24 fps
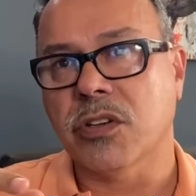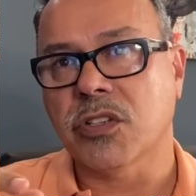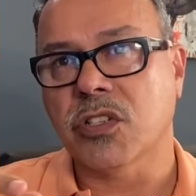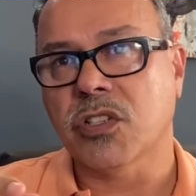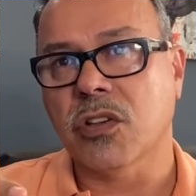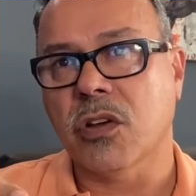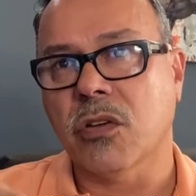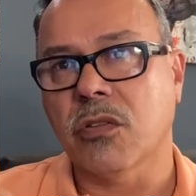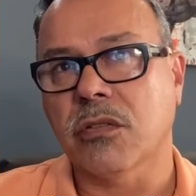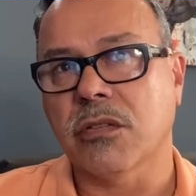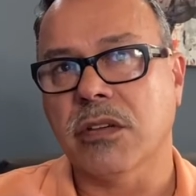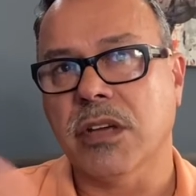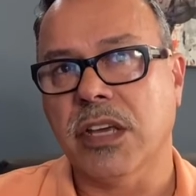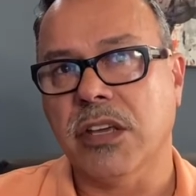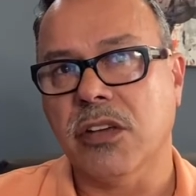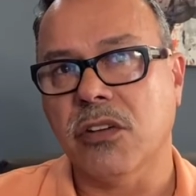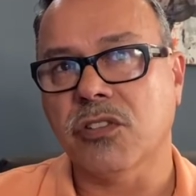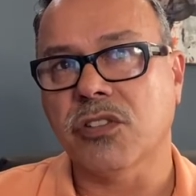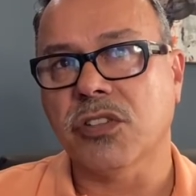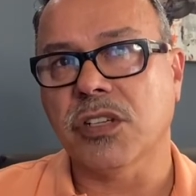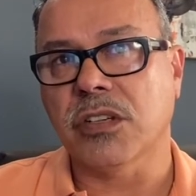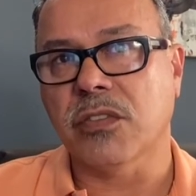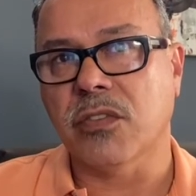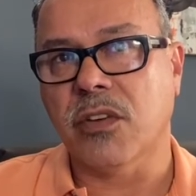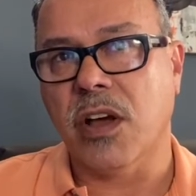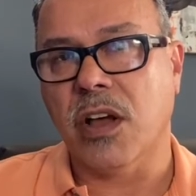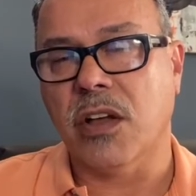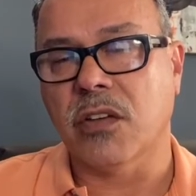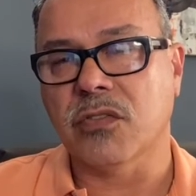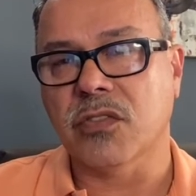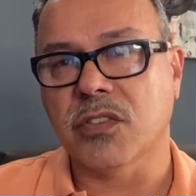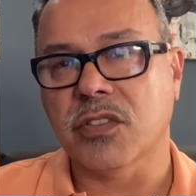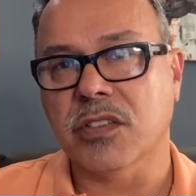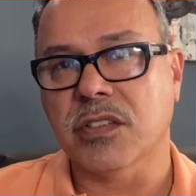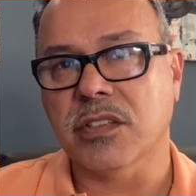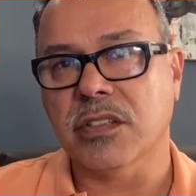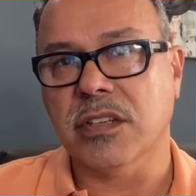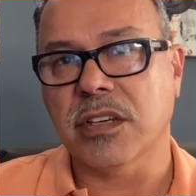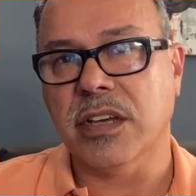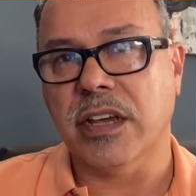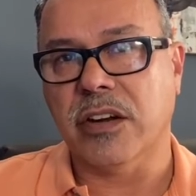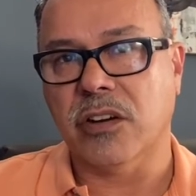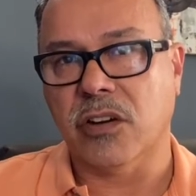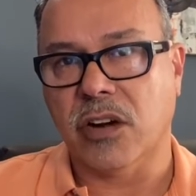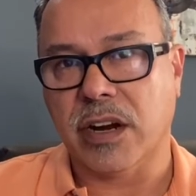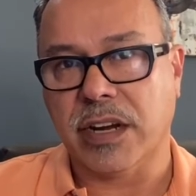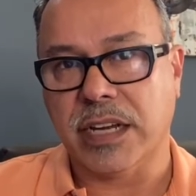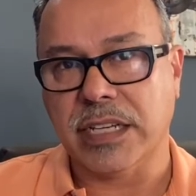So it usually involves
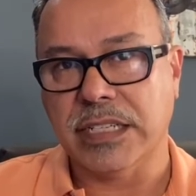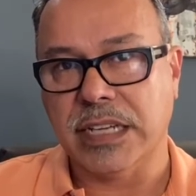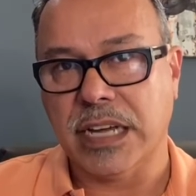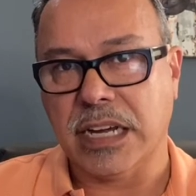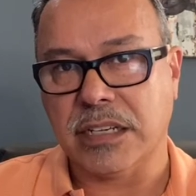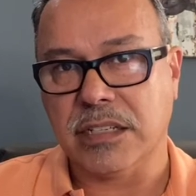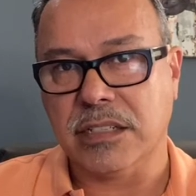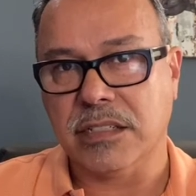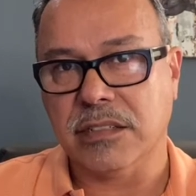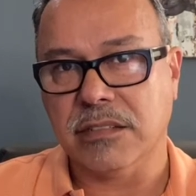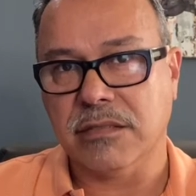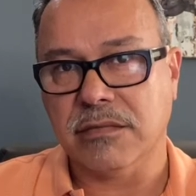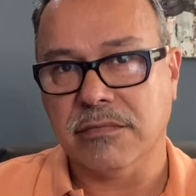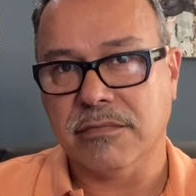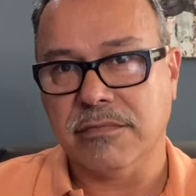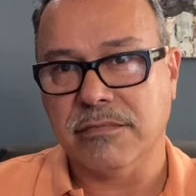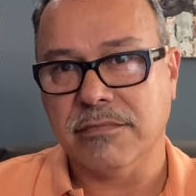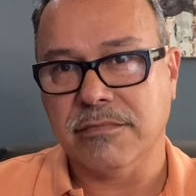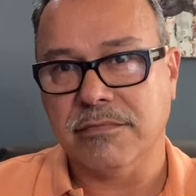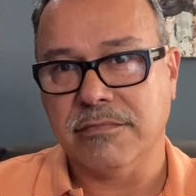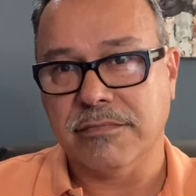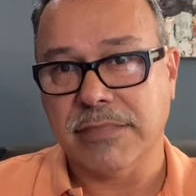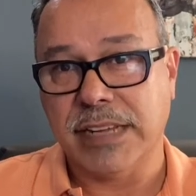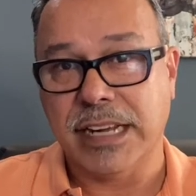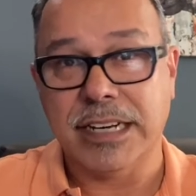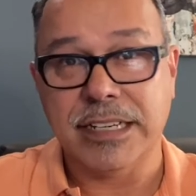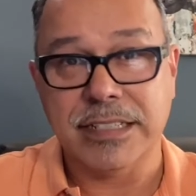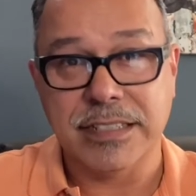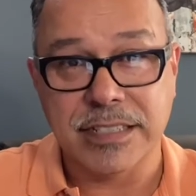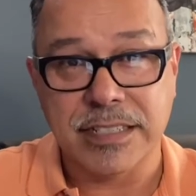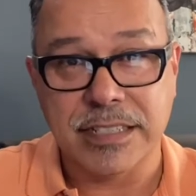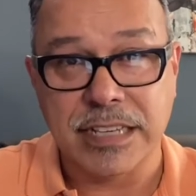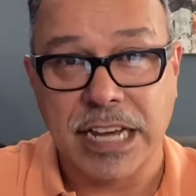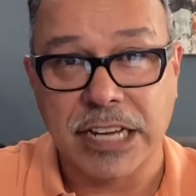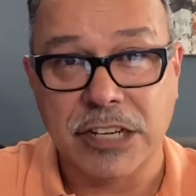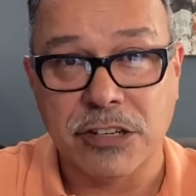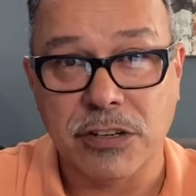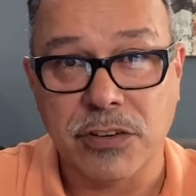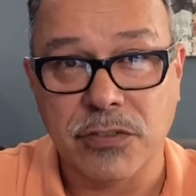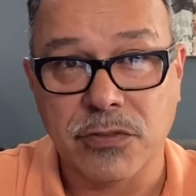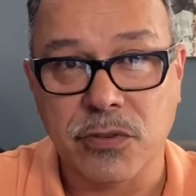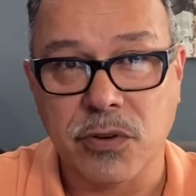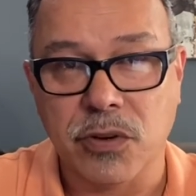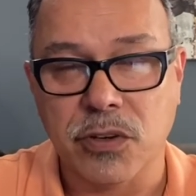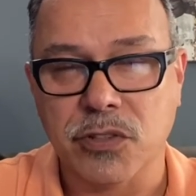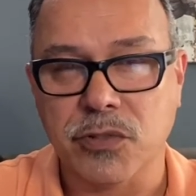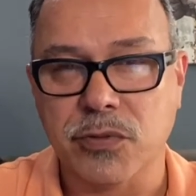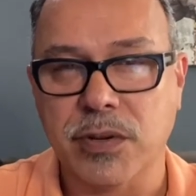an architect and a designer, of
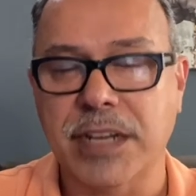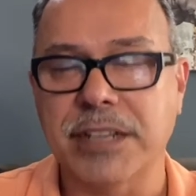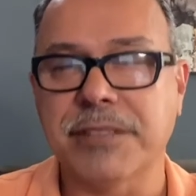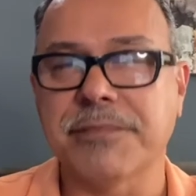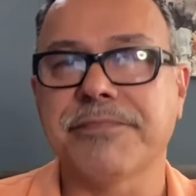course, right?